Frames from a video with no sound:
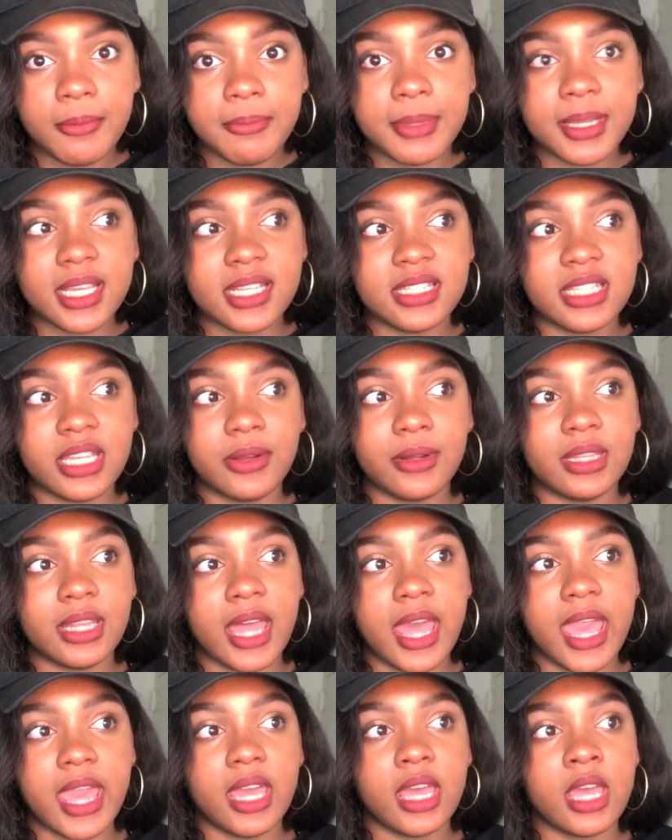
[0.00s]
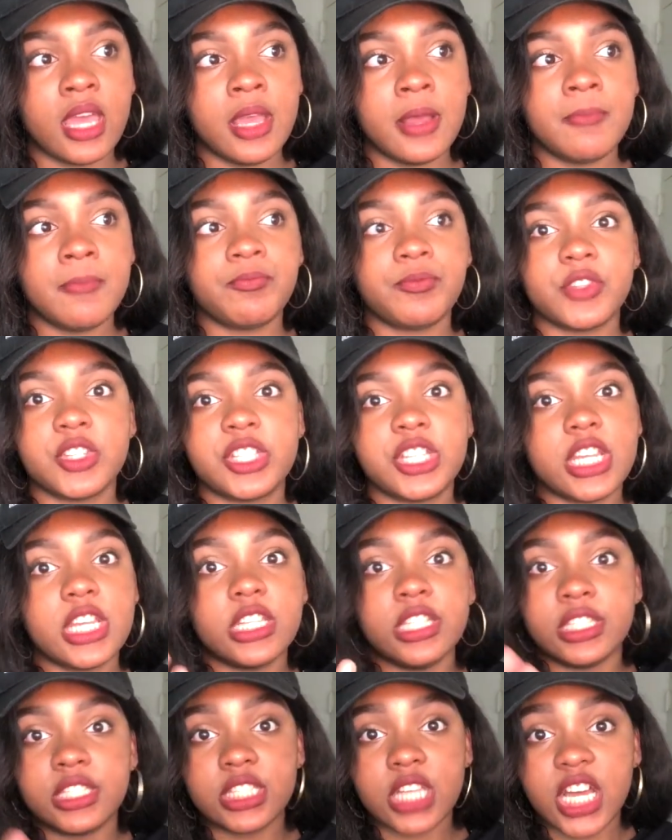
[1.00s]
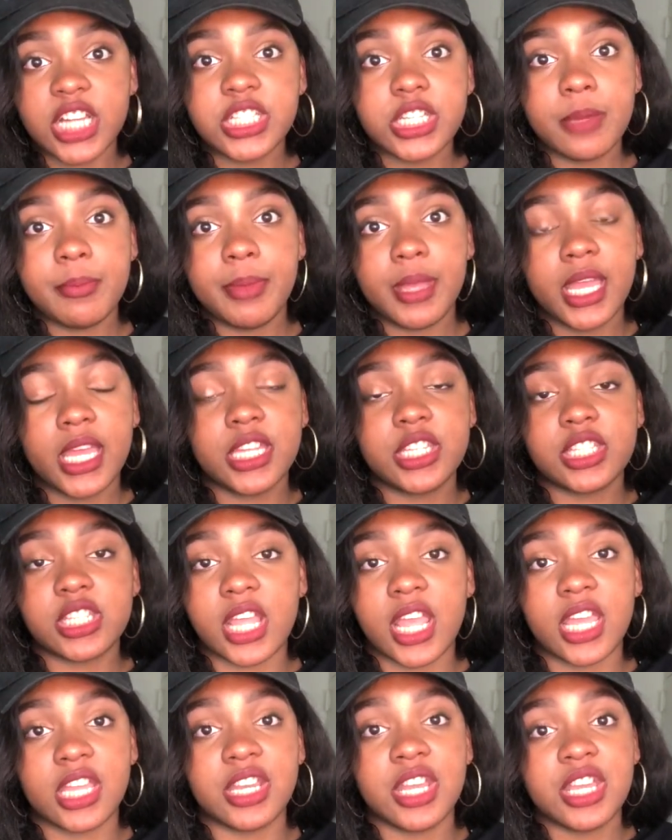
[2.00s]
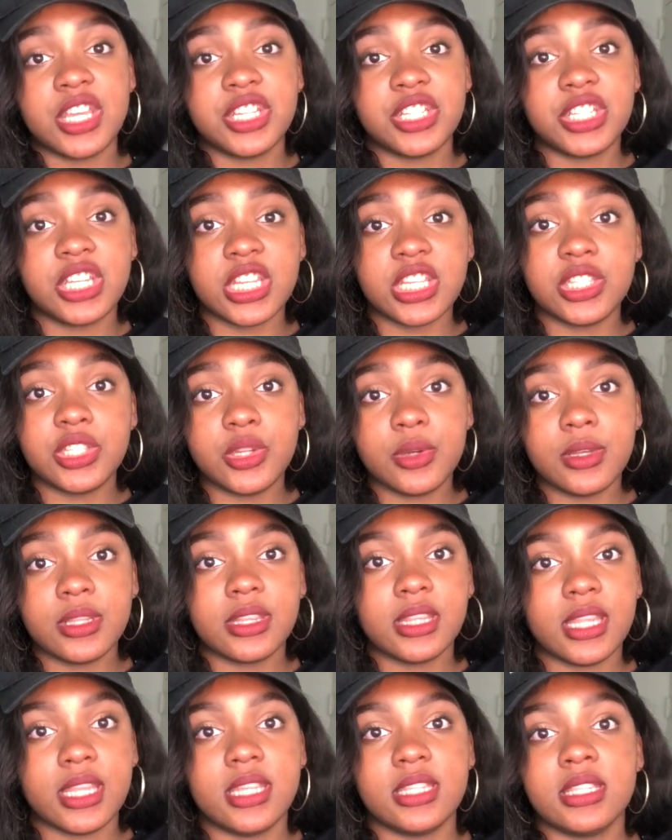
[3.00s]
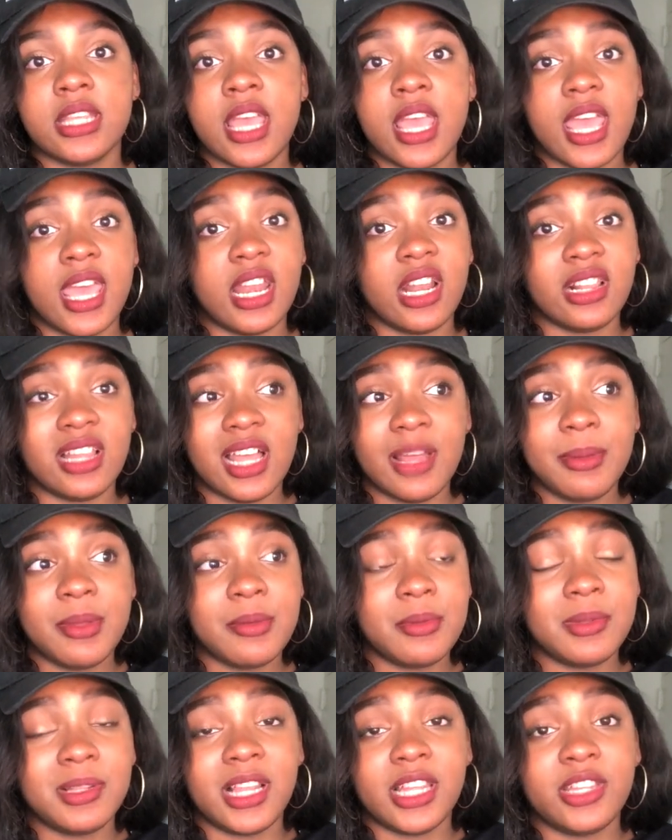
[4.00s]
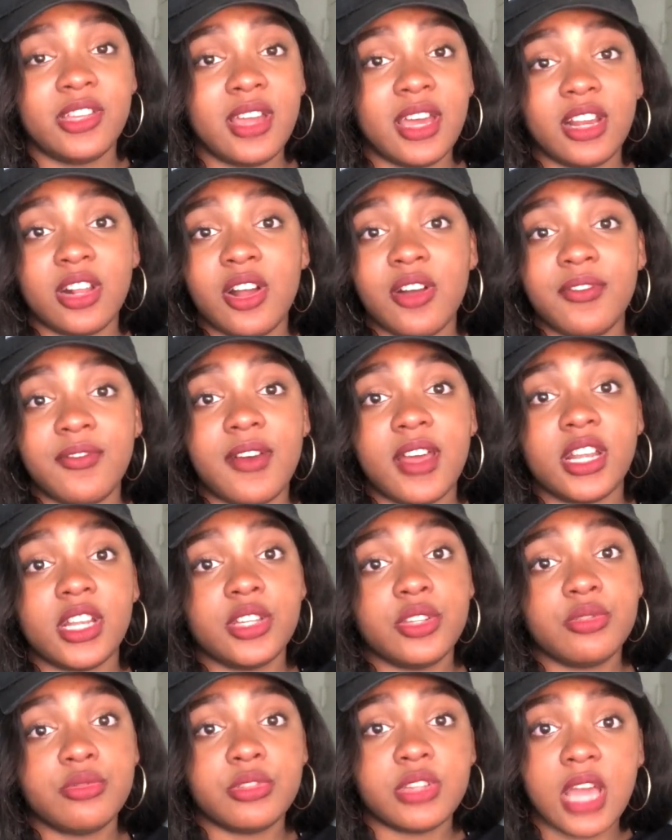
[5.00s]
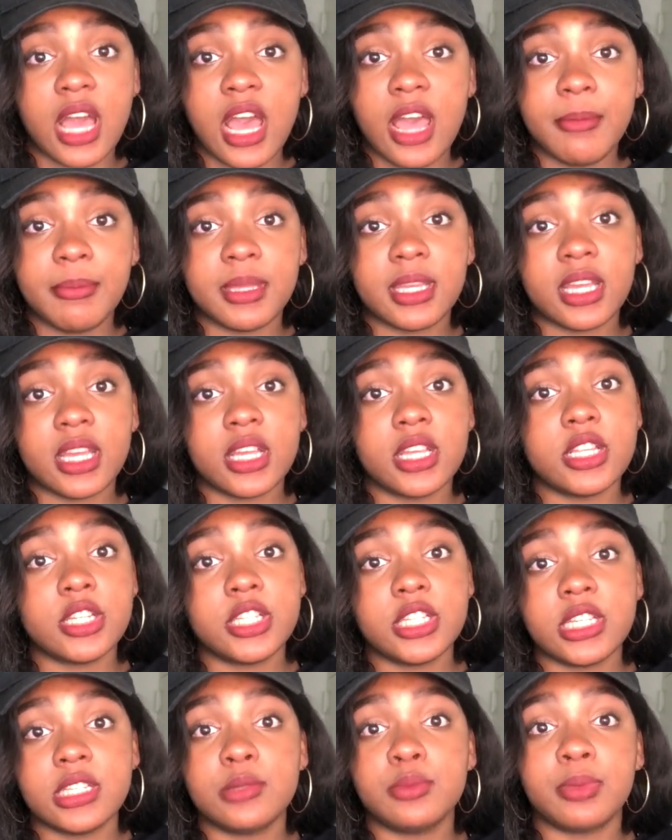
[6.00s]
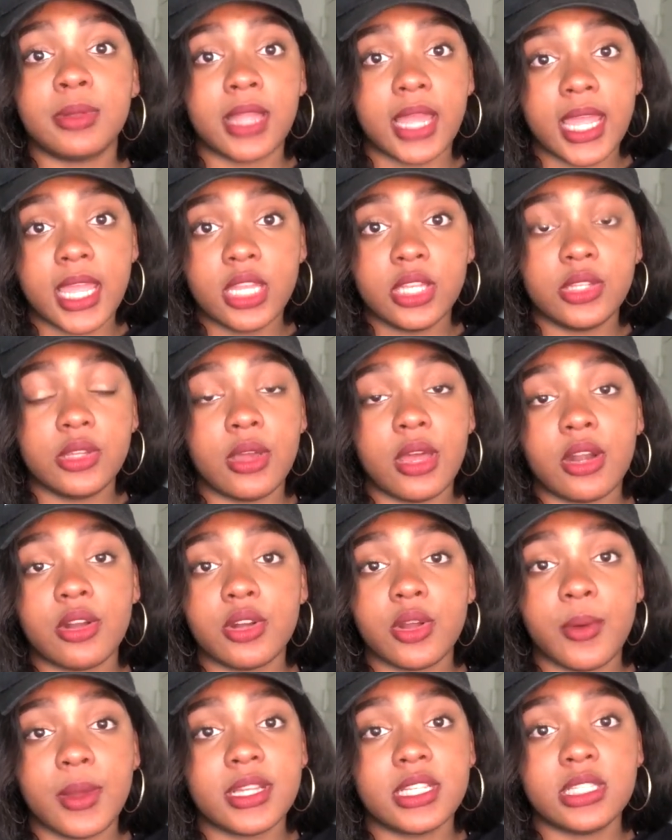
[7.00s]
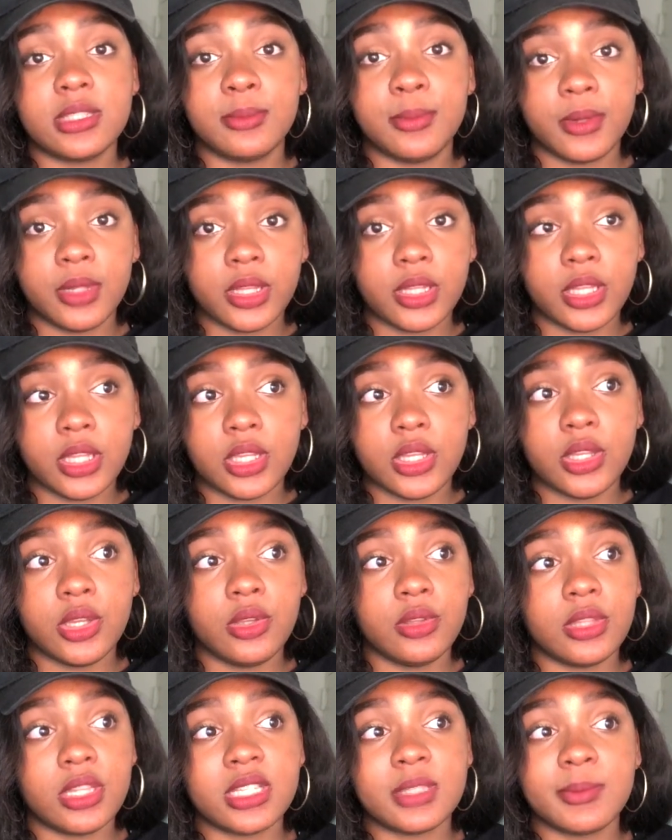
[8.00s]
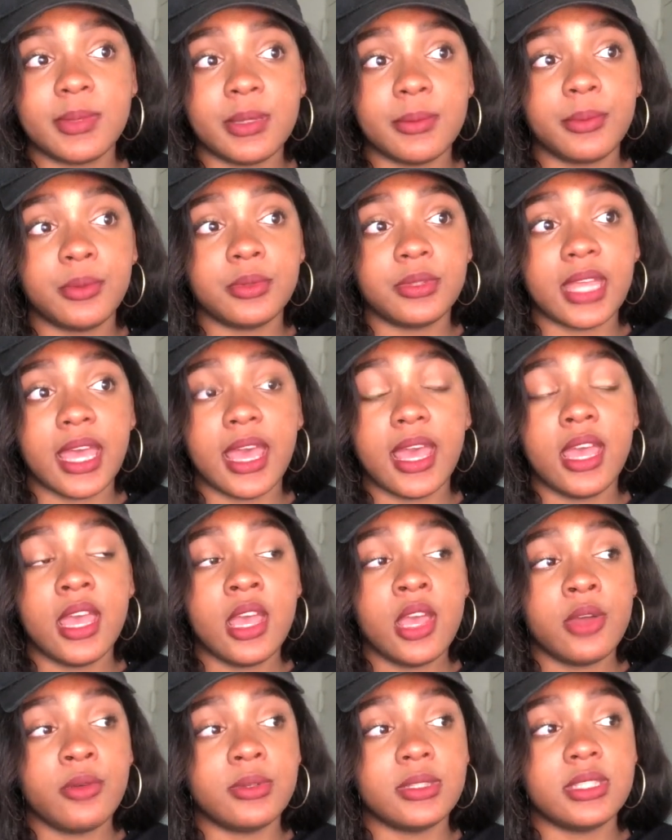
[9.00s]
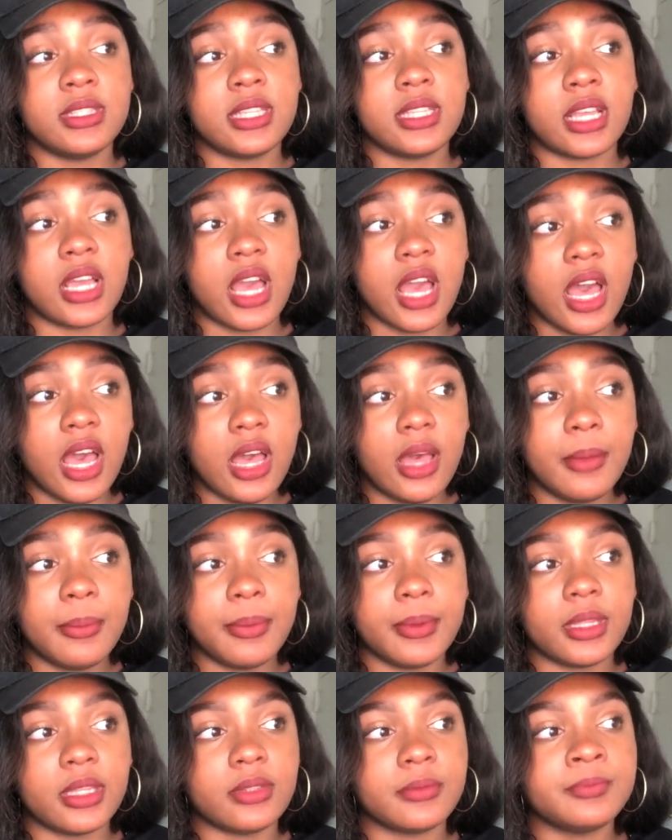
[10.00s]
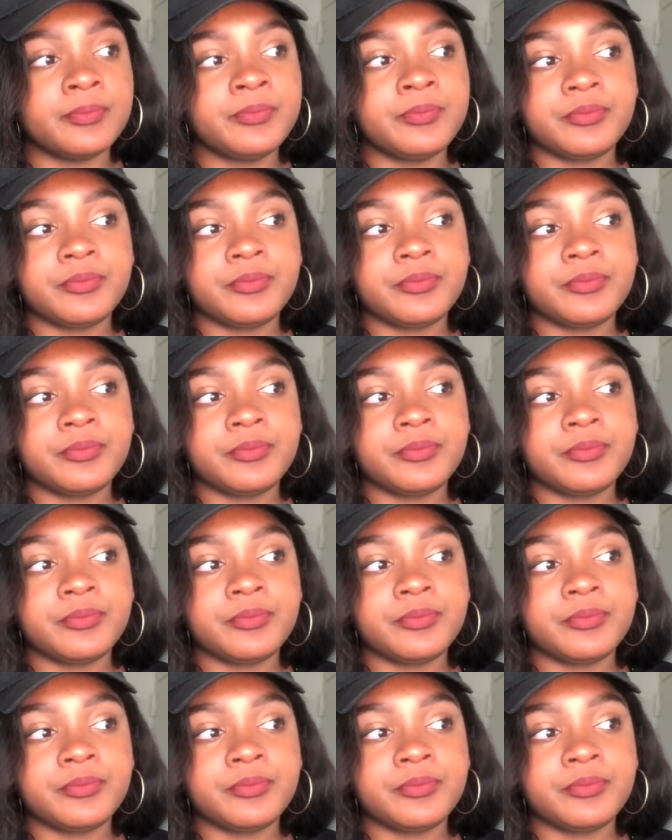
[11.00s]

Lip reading: Because they were like, she's such a bitch and she's doing this. And a lot of people be like, you gotta go find a new job because she's playing you. I don't know why she's bullying you. And there's people that would stick up and